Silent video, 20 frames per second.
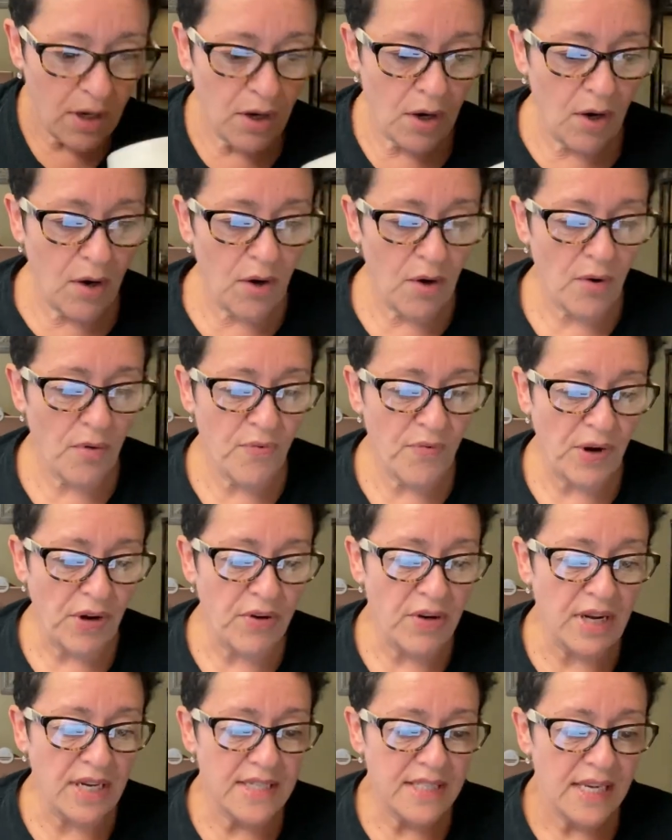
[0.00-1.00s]
Oh,
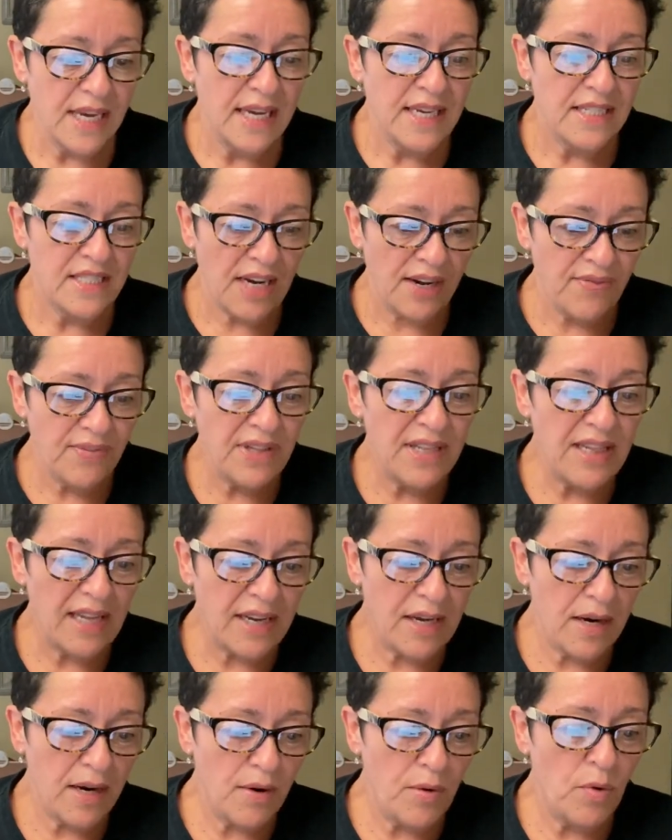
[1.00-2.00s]
very nice. Definitely
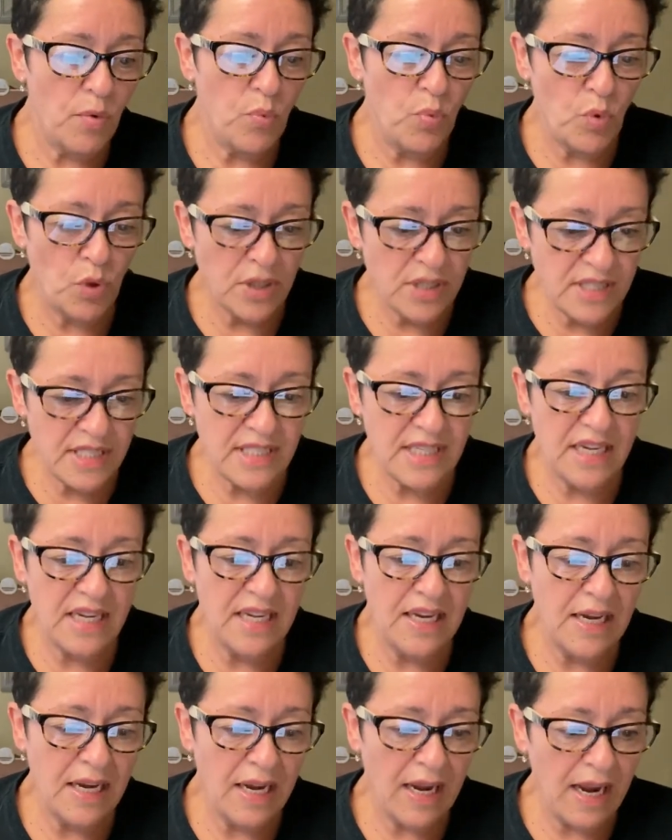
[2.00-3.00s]
like
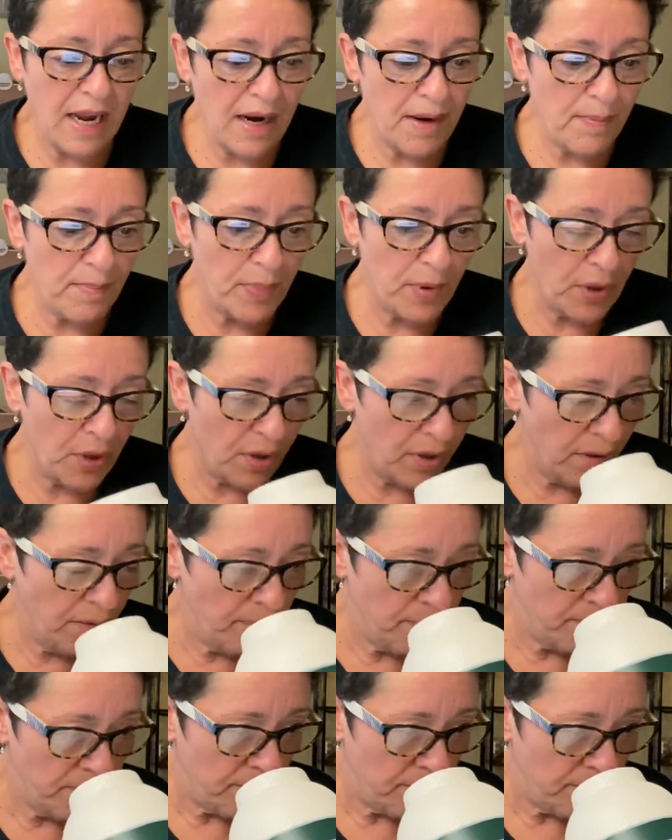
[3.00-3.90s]
woodsy, amber.